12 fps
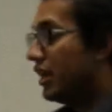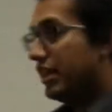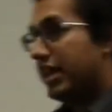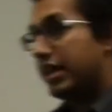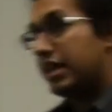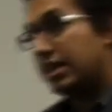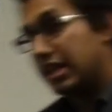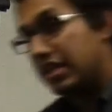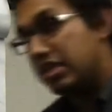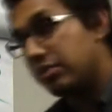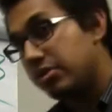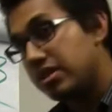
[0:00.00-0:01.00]
Like
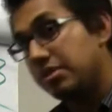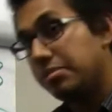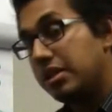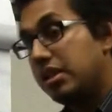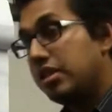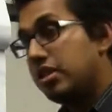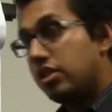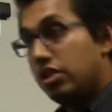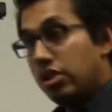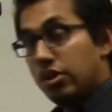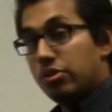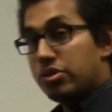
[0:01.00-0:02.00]
yes, it was completed,
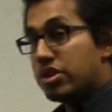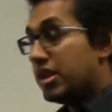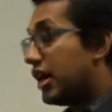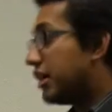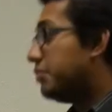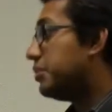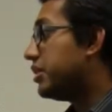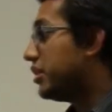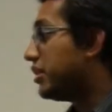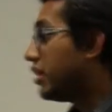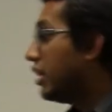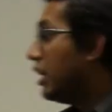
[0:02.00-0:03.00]
no, it was not completed.